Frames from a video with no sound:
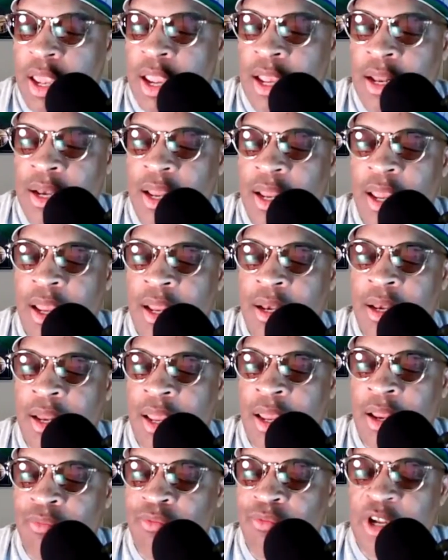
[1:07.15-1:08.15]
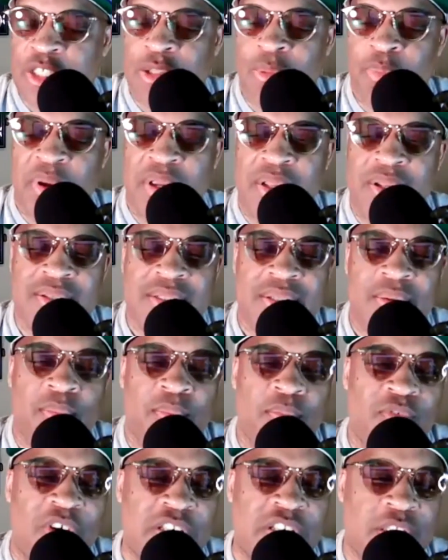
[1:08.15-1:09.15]
and rest in peace,
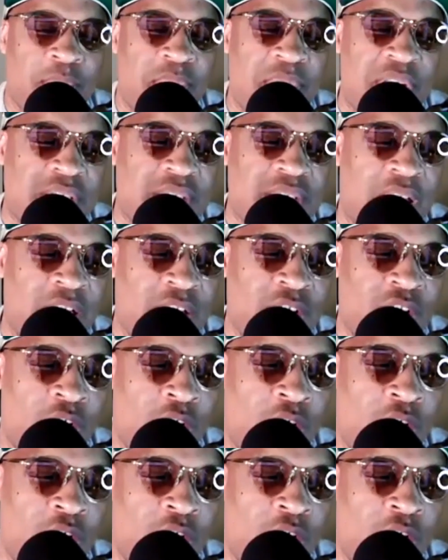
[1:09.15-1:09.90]
Nate